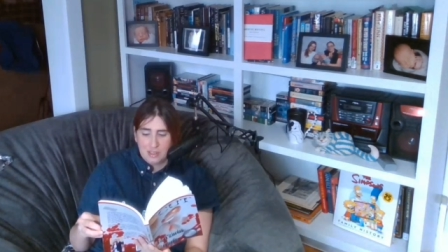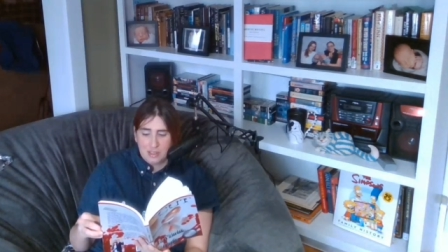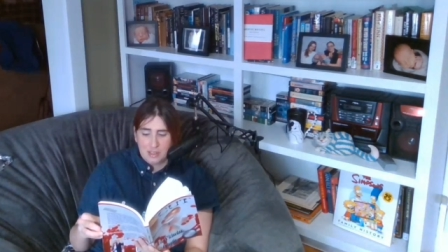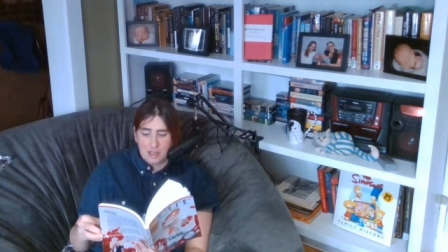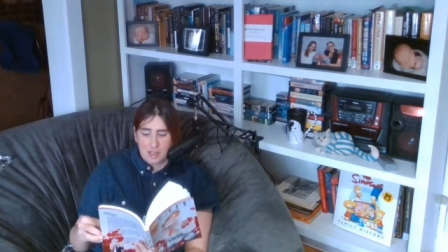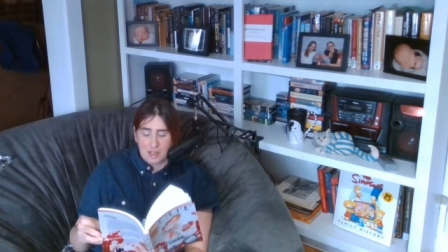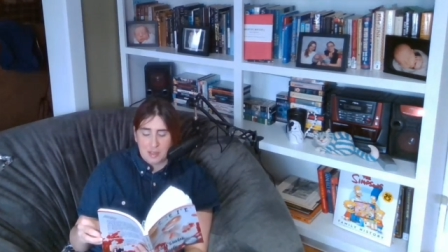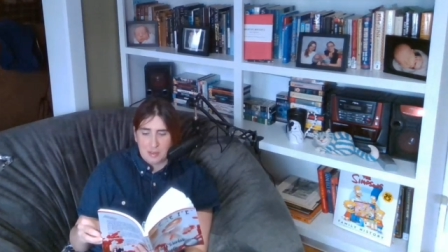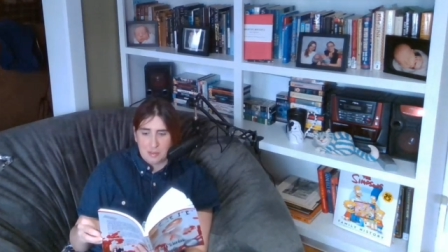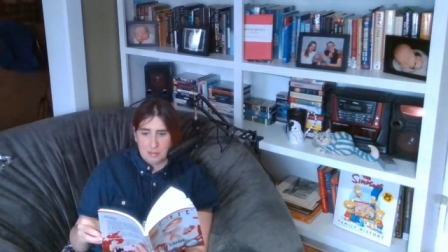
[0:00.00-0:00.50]

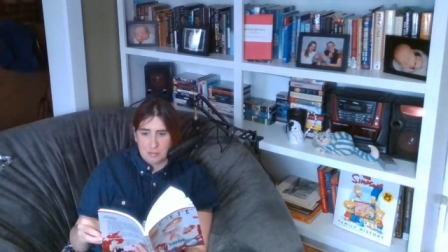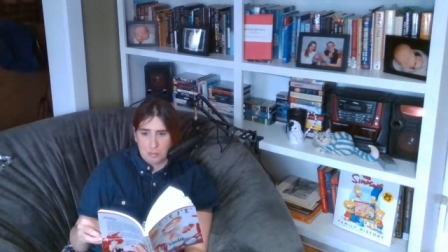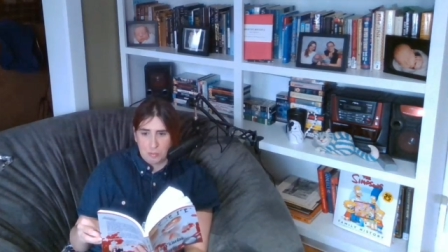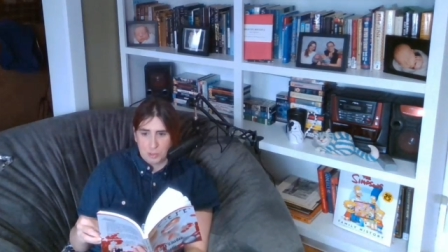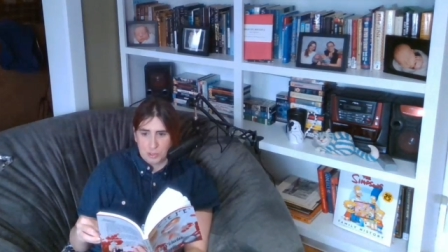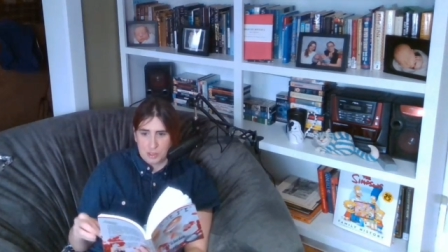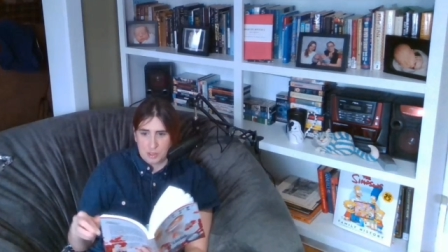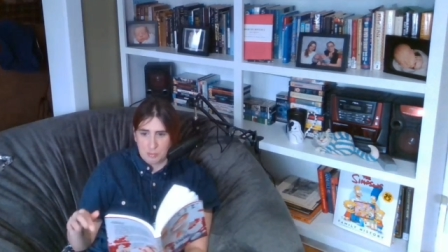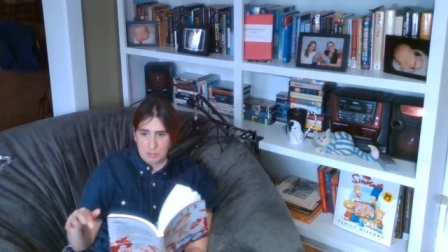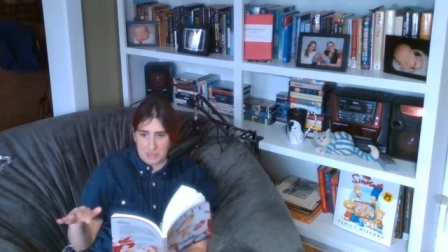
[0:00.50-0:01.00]
That
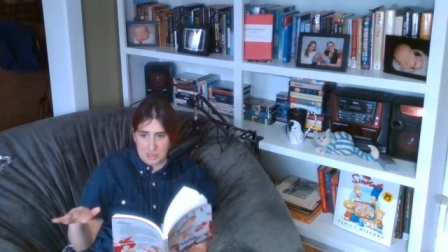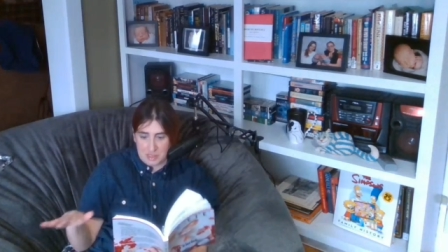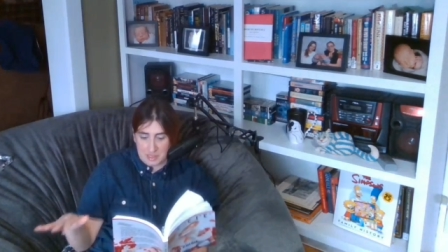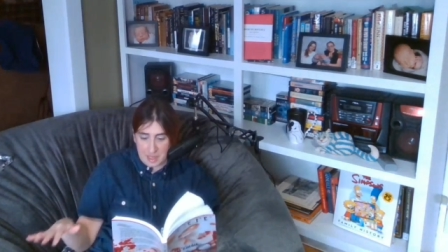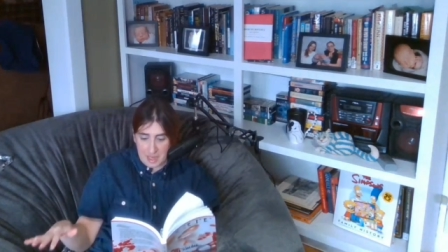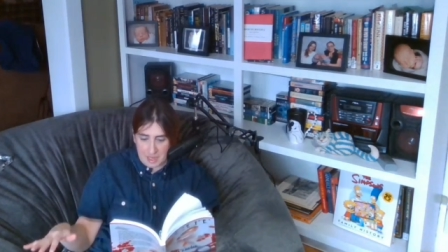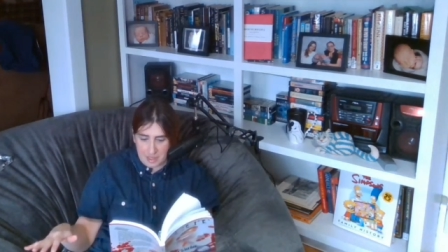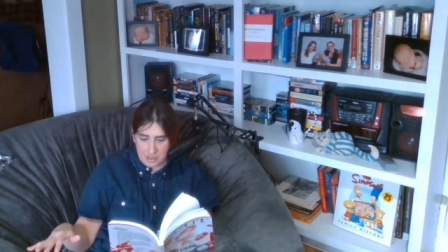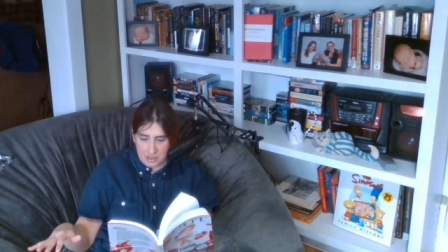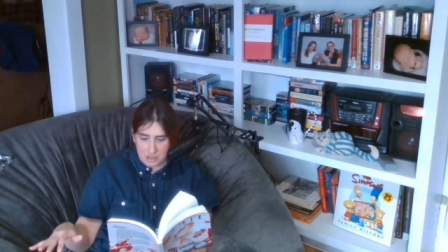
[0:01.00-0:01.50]
we're some
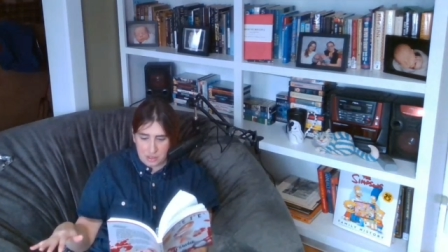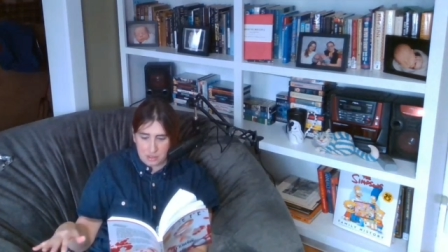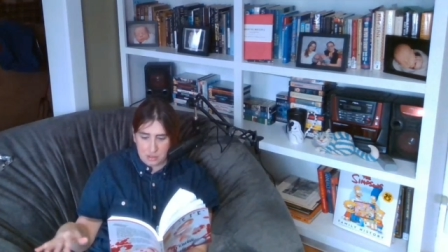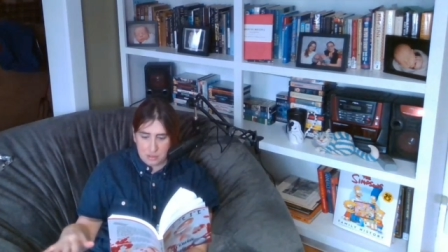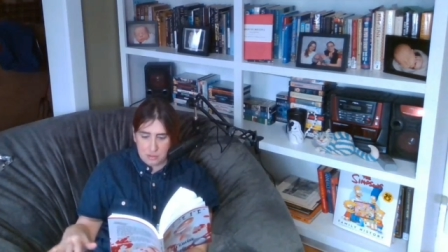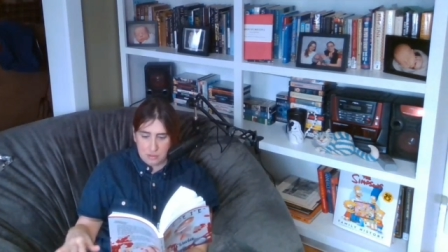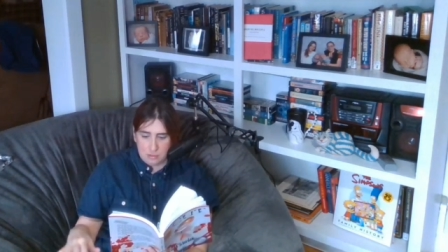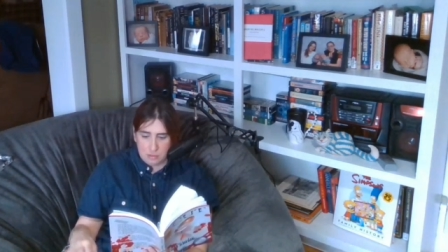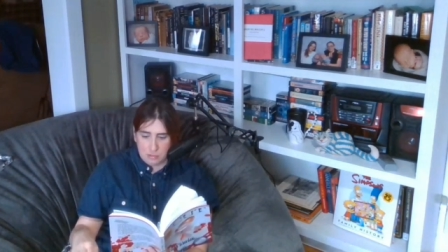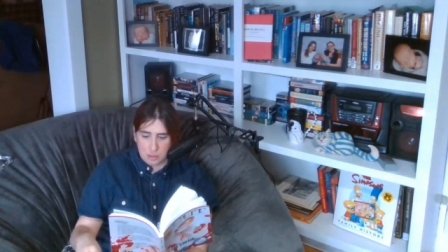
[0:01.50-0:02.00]
states
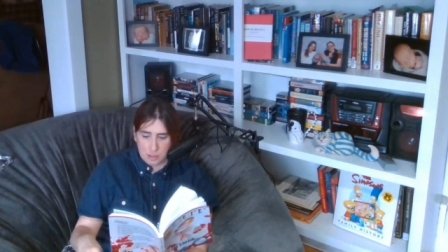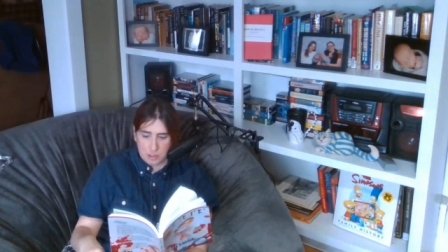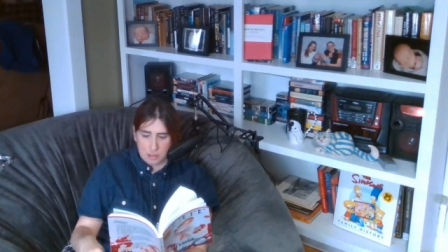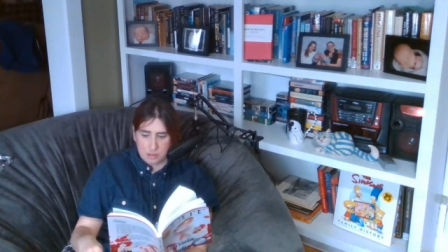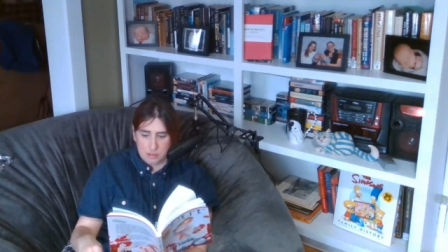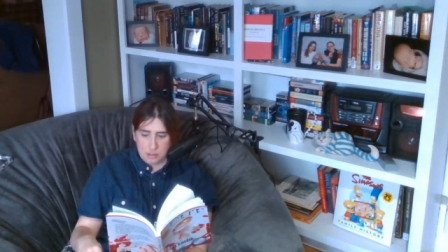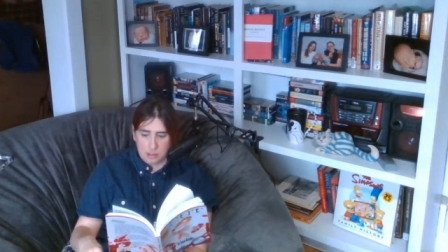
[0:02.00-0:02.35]
were